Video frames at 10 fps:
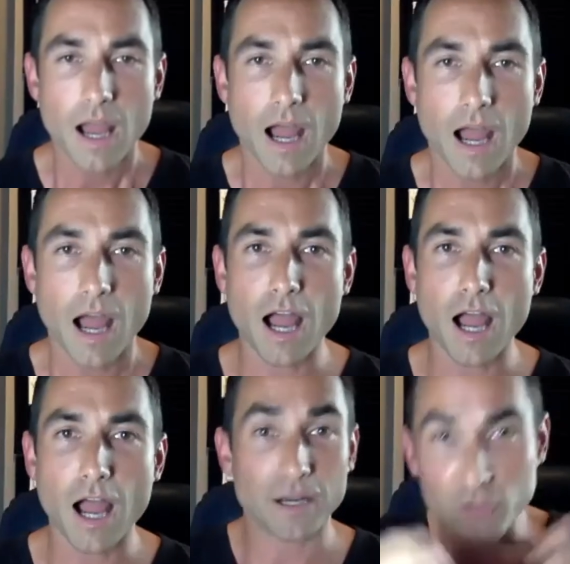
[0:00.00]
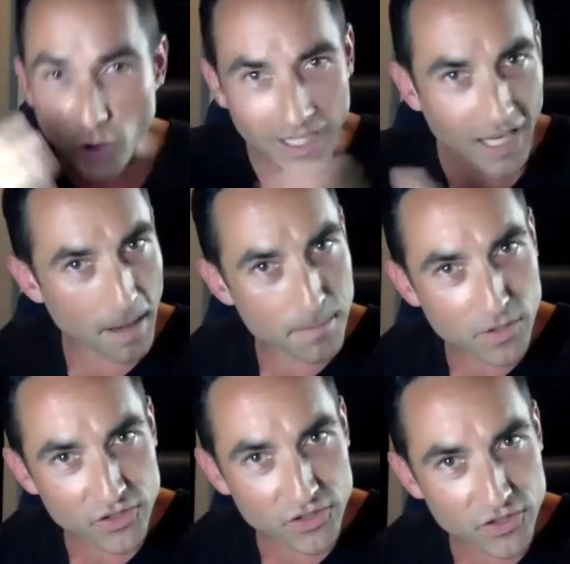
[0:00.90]
And I was trying to get my
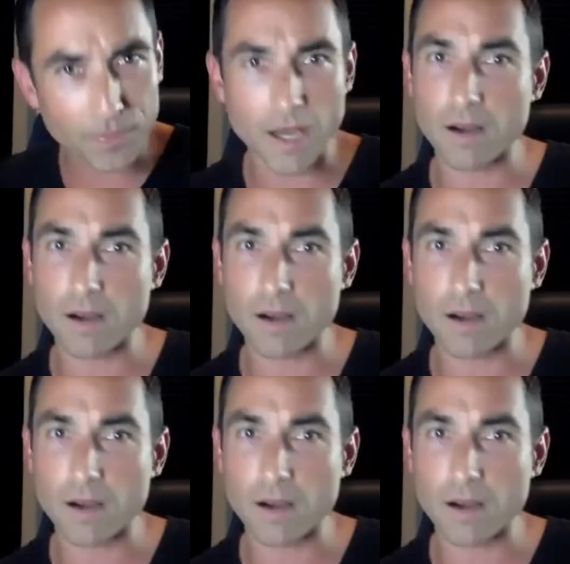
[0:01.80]
music out there.